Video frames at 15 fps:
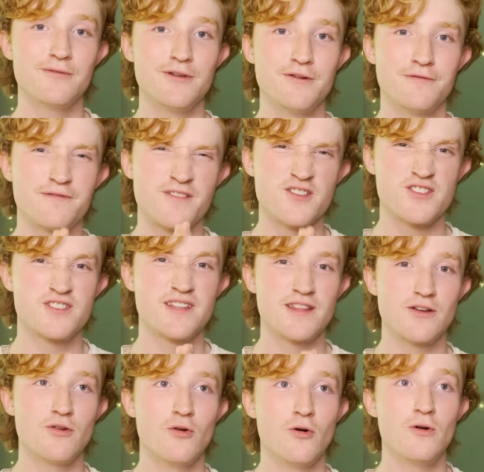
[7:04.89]
When you first set
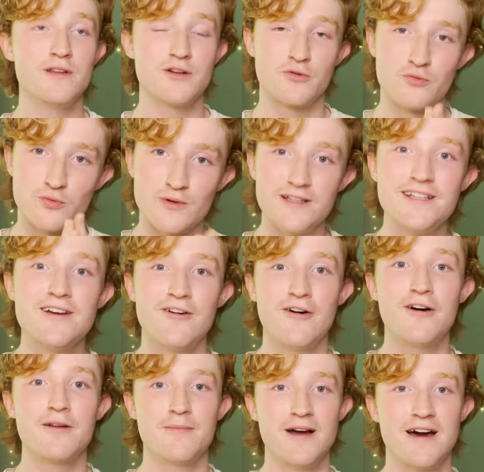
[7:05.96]
the goal and you're really
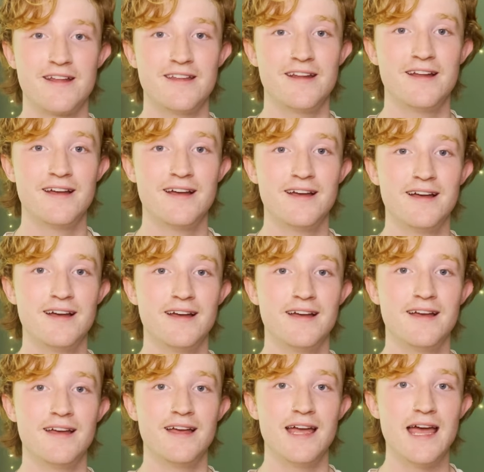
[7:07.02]
on about it.
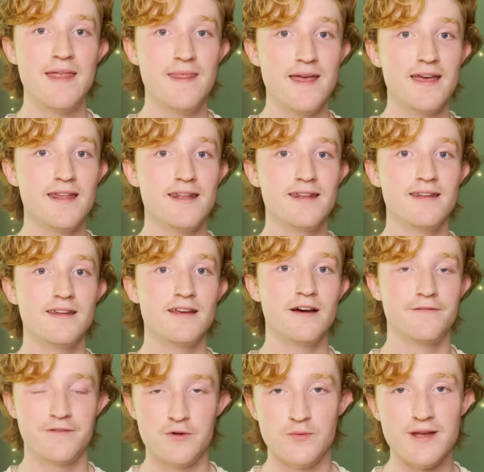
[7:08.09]
And then
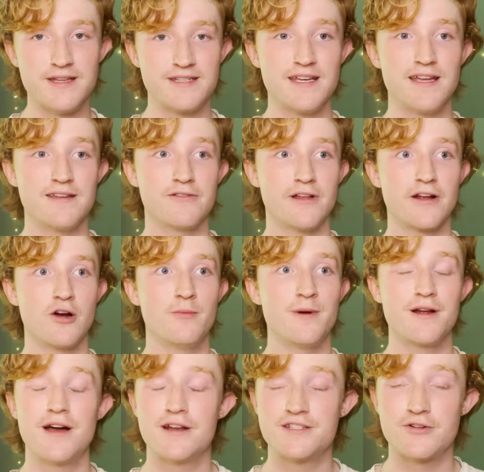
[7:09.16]
a few weeks in, you're like, oh
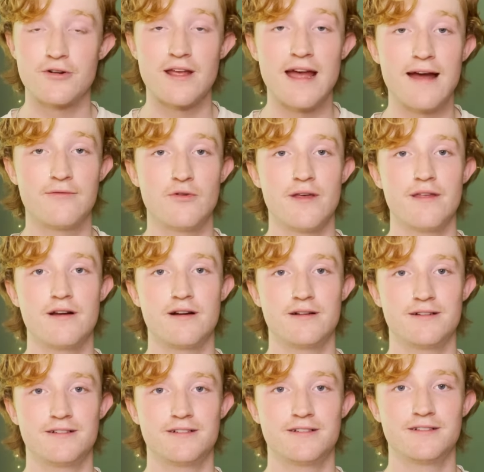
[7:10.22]
my God, it's already halfway
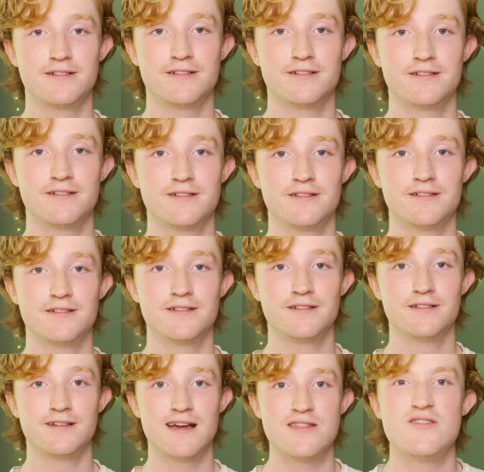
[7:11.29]
there.
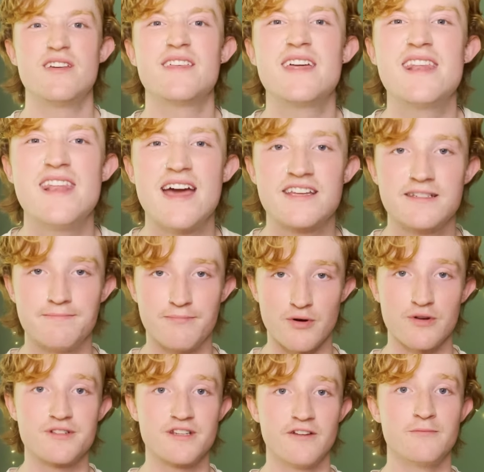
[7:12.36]
And you get that next
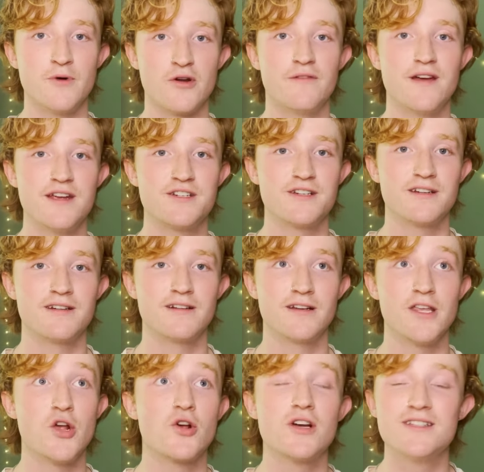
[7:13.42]
burst of motivation.
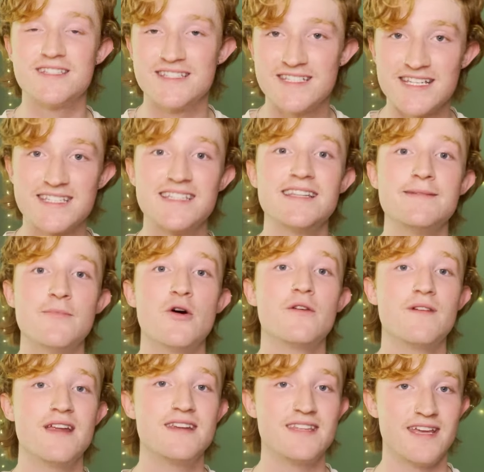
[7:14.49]
You're consistently
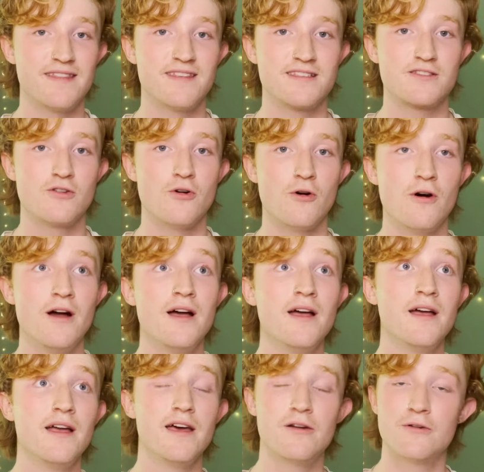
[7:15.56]
motivated to hit this goal.
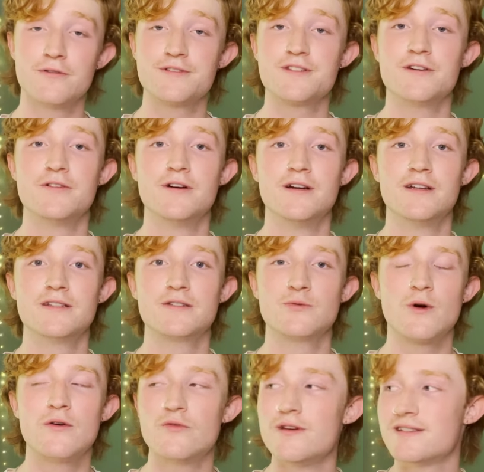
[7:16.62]
And also,
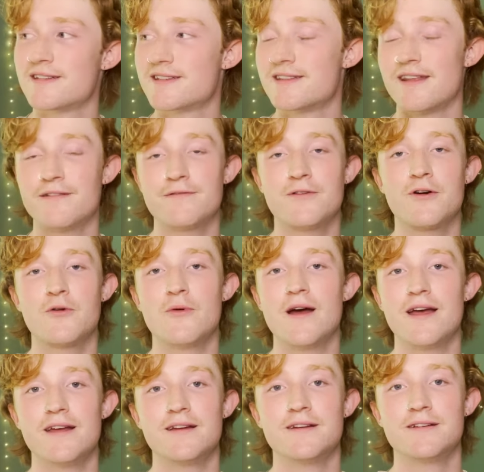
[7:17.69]
twelve weeks isn't that far
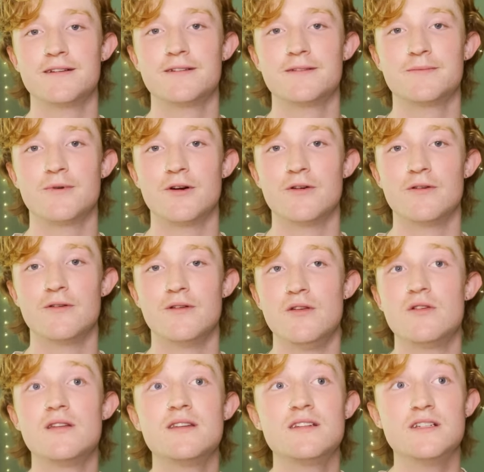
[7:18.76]
away, bro.
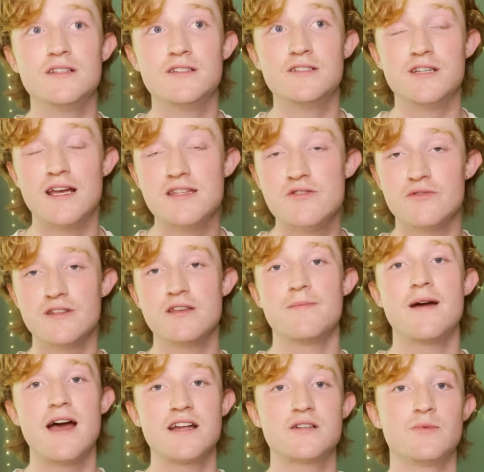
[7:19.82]
You can genuinely
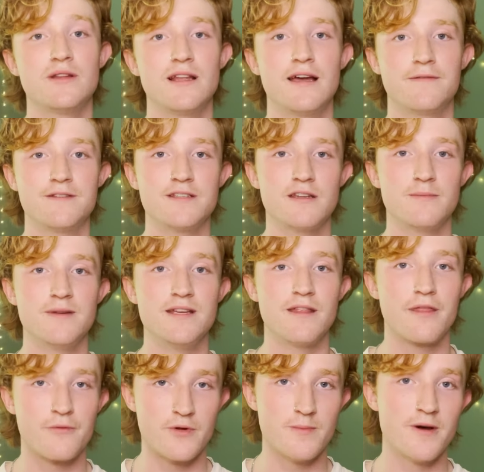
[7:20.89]
imagine what life is going to be
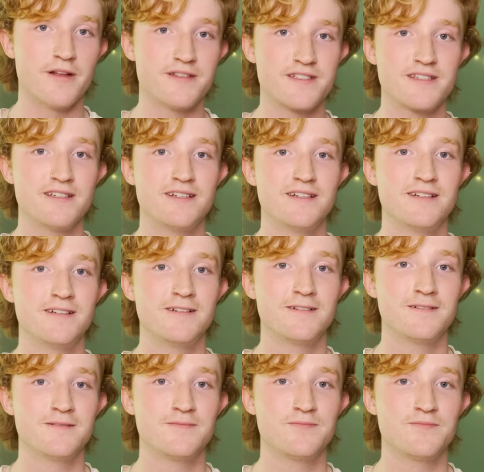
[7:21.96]
in three months,
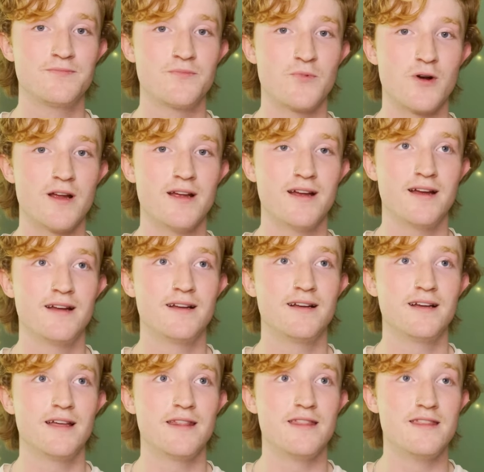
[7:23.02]
right?
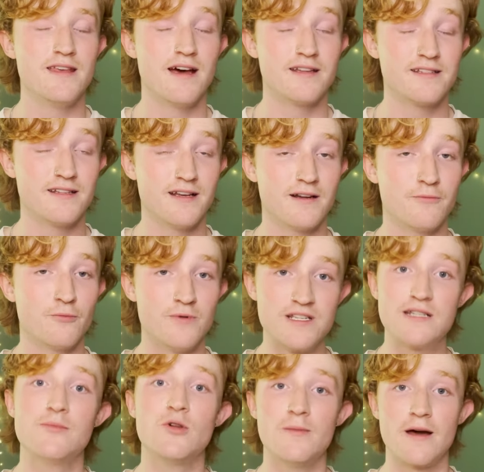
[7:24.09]
A, a
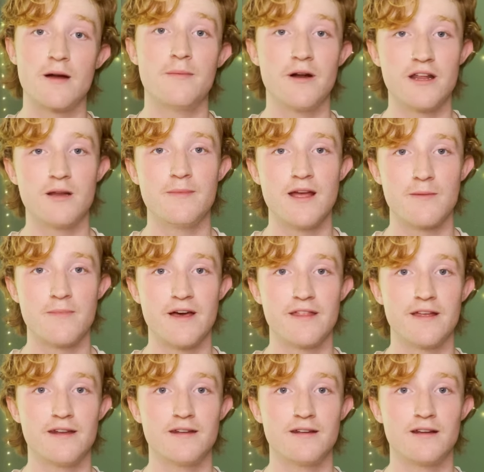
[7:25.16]
reasonable amount of money to make by
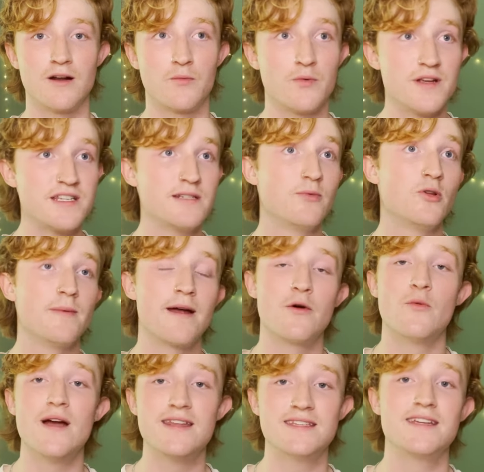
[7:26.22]
then, a reasonable amount
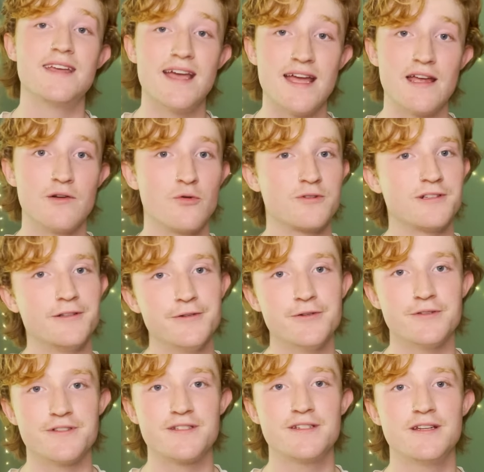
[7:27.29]
of weight to gain or to
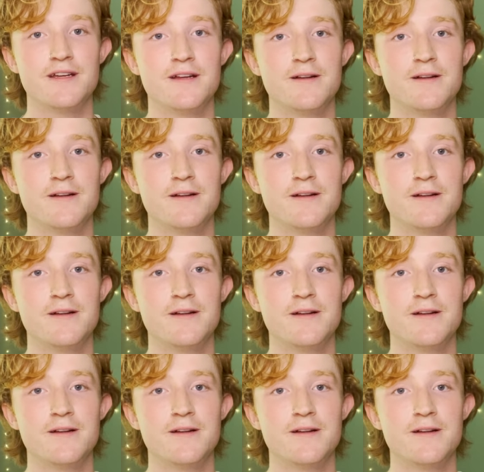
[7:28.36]
lose.